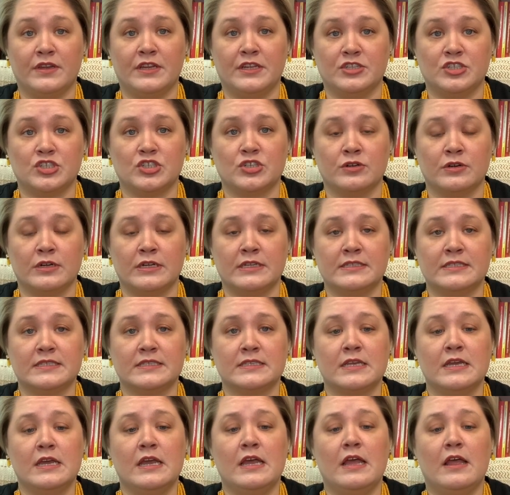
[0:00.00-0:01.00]
insurance,
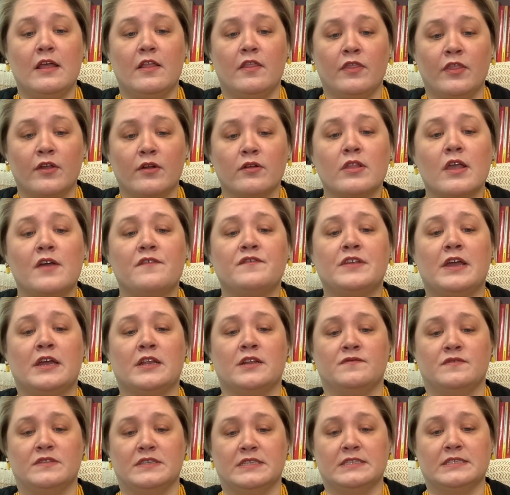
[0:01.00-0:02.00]
they're left out
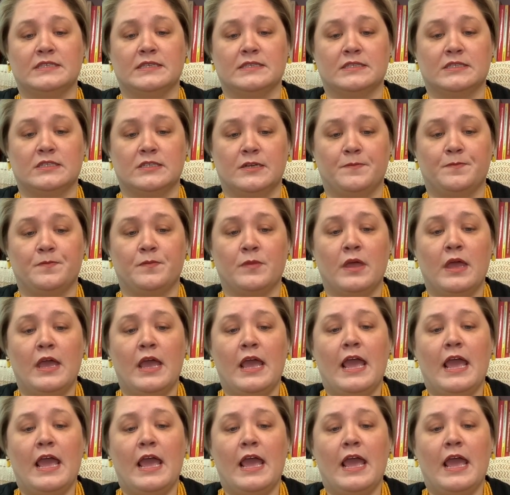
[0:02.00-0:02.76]
of this system.